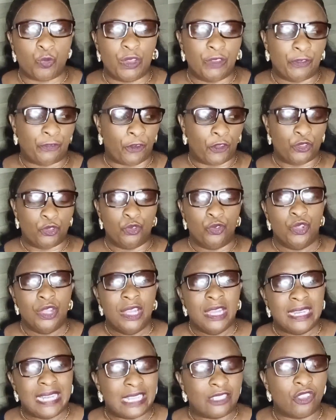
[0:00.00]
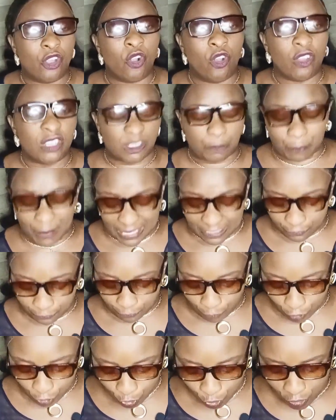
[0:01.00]
will for you. That's not God's plan
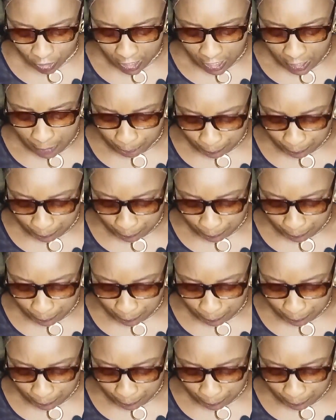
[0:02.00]
for you.